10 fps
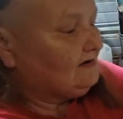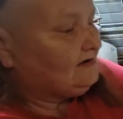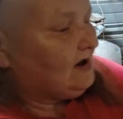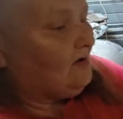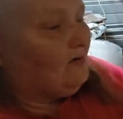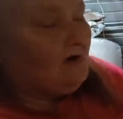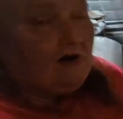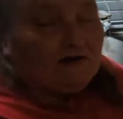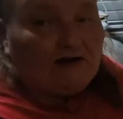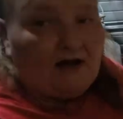So,
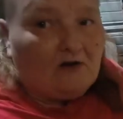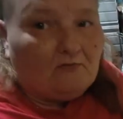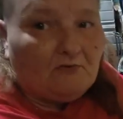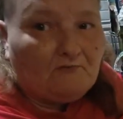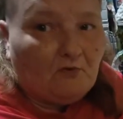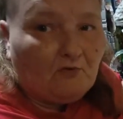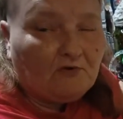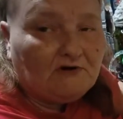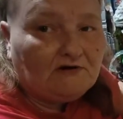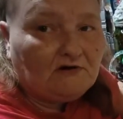now, before
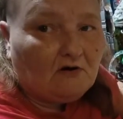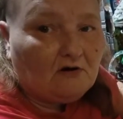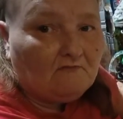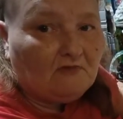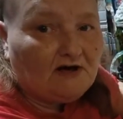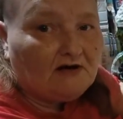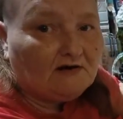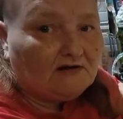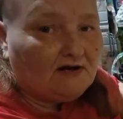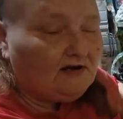we start making
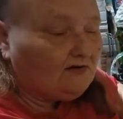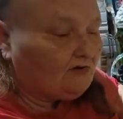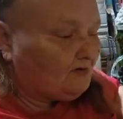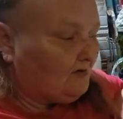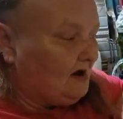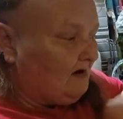a tincture,